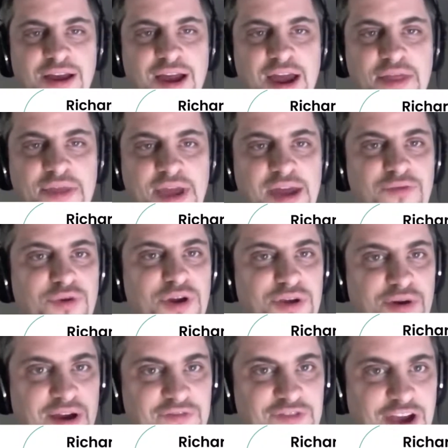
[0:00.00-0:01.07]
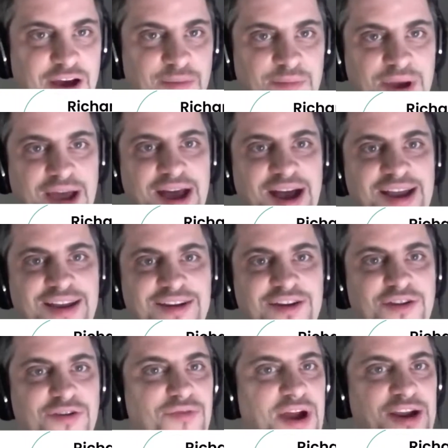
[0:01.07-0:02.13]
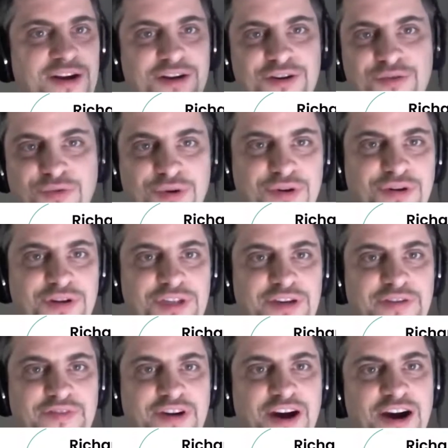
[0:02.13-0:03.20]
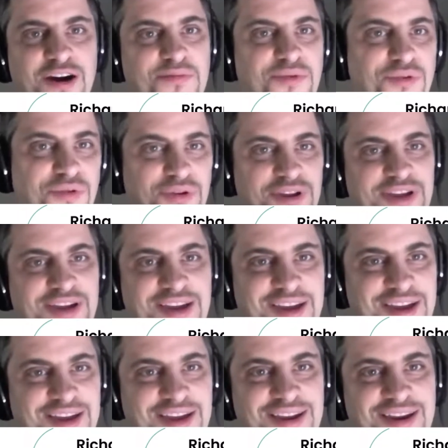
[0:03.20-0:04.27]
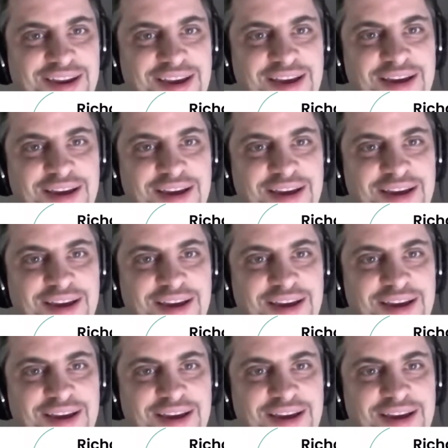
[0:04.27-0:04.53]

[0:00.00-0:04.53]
And then when you have to come back into the regular world of carpooling